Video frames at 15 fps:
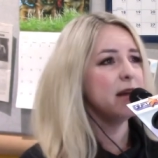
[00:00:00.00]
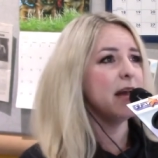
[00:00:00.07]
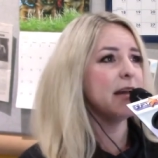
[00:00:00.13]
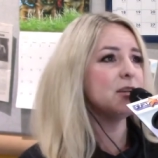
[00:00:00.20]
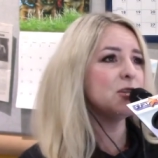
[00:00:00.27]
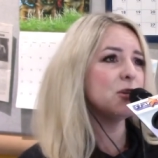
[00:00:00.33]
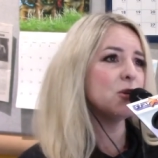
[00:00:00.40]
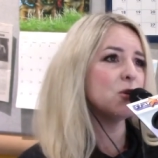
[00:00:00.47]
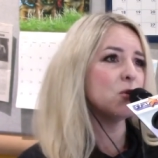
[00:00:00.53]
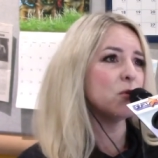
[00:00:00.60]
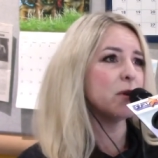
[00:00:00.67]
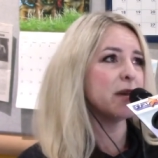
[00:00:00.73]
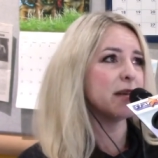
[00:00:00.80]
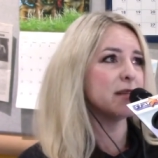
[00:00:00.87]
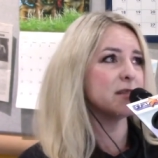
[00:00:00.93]
And
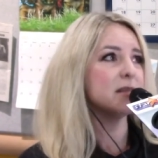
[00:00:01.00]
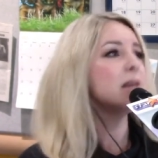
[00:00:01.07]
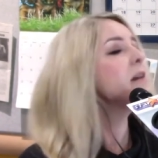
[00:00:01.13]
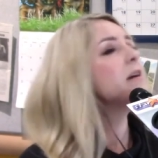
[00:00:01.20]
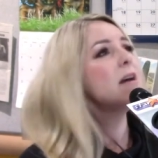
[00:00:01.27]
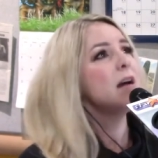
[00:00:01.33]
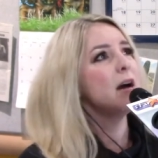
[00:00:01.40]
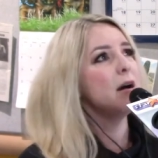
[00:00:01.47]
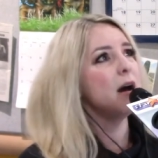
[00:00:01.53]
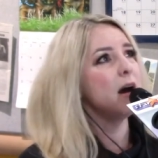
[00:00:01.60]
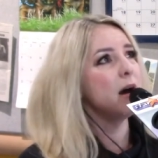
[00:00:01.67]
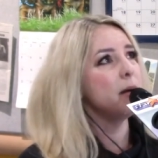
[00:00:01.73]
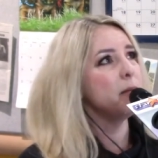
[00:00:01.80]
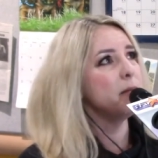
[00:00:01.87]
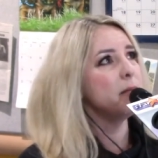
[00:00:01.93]
two is
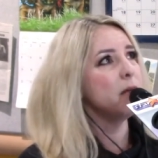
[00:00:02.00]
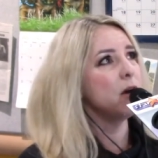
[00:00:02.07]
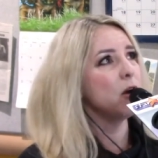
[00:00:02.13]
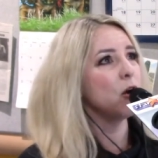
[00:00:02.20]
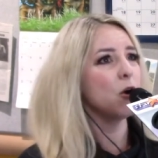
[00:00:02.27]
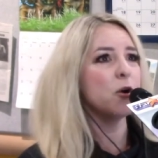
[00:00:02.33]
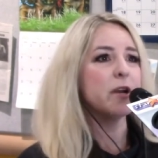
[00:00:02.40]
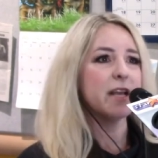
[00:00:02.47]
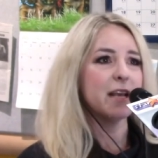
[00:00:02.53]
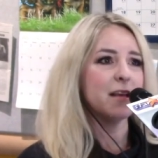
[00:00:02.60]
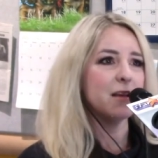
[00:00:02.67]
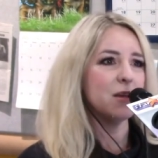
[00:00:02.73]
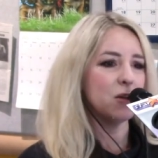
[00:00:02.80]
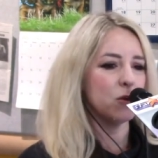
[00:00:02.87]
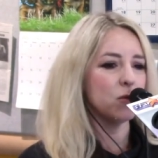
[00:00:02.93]

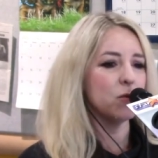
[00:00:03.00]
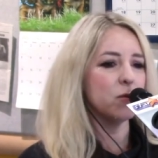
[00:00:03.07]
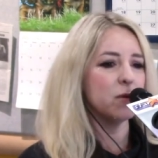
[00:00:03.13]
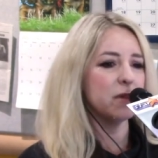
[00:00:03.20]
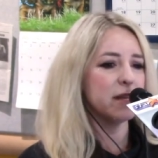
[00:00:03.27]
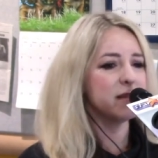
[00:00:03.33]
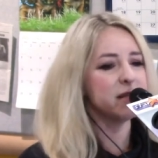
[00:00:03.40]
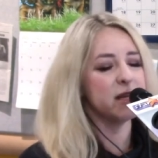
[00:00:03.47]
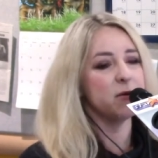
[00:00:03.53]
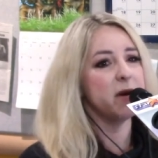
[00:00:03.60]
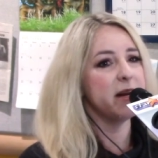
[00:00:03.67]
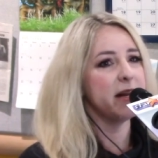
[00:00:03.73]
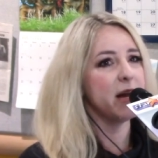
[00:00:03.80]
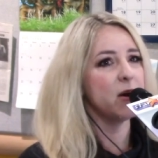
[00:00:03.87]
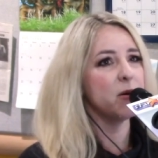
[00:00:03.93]
hurting you listening
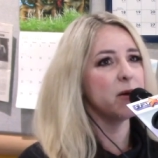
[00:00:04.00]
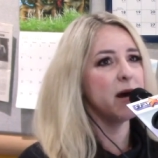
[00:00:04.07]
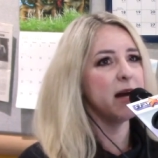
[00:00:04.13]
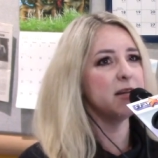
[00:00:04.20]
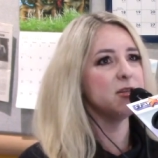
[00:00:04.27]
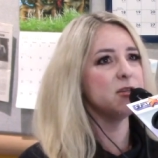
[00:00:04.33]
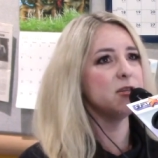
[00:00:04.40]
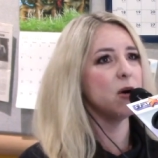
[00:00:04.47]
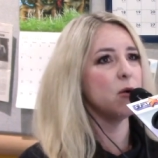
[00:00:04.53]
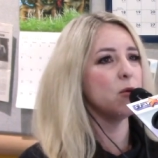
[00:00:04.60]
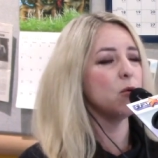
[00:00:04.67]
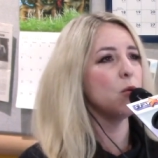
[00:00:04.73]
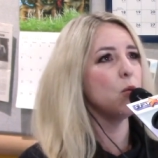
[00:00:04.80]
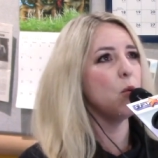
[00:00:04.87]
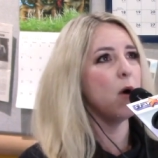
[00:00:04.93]
right now. I
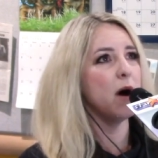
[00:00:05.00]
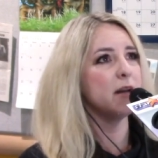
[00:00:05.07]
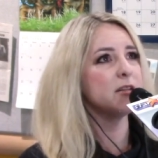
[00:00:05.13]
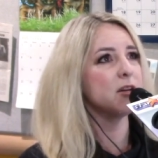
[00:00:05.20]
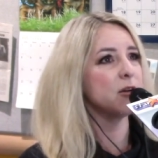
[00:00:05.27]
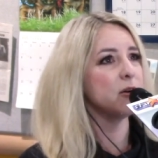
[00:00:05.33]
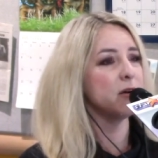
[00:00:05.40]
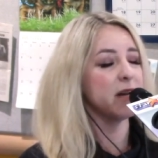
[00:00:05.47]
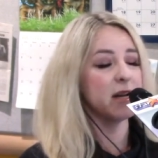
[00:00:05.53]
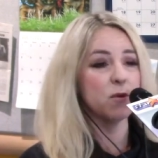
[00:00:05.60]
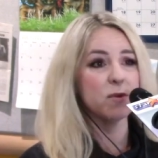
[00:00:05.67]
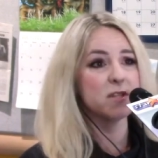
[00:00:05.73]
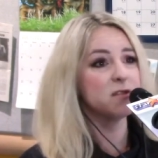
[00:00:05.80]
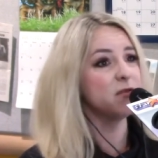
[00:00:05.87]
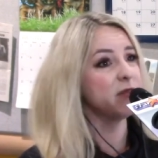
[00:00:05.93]
don't want to hurt
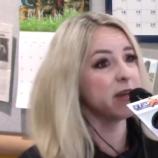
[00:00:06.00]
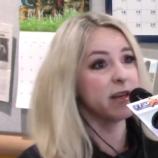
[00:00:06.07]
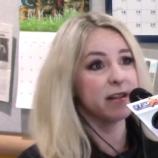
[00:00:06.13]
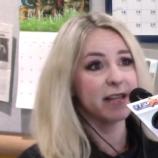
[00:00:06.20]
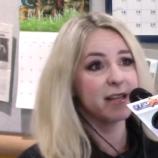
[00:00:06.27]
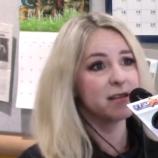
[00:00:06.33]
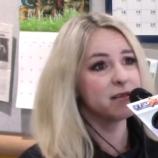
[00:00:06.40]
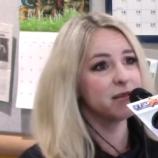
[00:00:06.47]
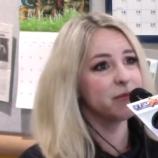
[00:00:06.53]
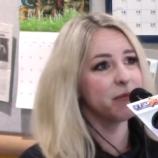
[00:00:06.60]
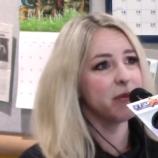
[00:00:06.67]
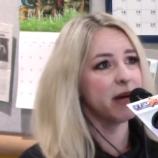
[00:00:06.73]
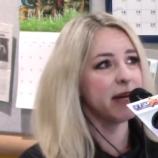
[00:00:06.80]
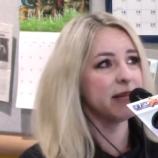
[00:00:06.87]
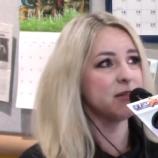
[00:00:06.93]
anyone's feelings.
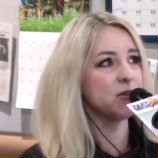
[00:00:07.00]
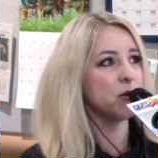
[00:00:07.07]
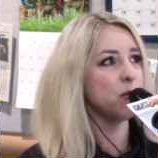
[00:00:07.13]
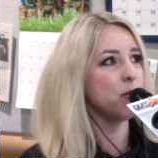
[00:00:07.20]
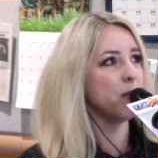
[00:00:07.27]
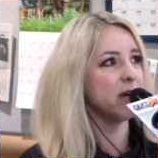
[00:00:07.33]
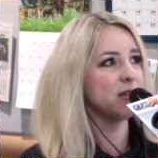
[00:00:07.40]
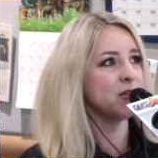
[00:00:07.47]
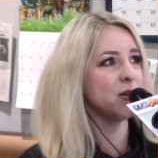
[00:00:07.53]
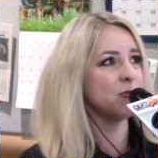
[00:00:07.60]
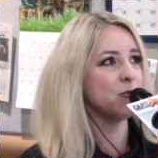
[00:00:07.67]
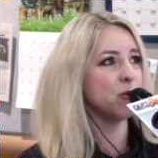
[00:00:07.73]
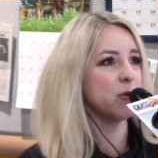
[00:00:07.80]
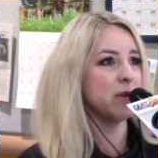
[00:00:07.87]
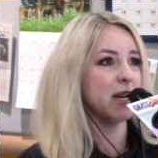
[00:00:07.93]
I don't want to
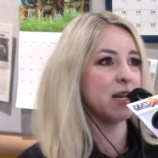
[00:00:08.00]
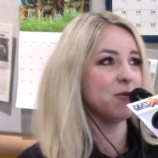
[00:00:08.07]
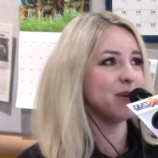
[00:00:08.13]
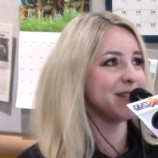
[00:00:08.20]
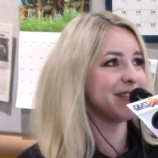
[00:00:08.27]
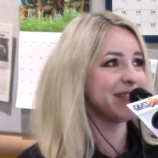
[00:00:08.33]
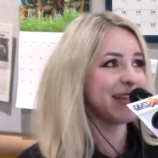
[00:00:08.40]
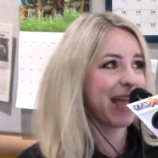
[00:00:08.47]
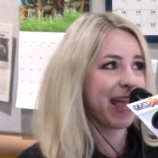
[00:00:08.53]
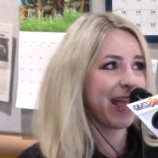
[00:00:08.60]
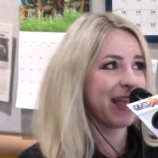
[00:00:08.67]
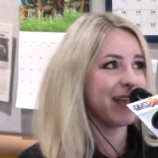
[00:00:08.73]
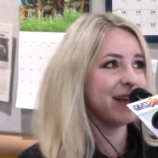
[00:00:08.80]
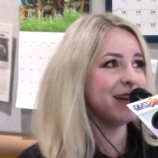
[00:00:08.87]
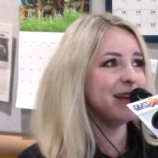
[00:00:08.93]
ruin anyone's day.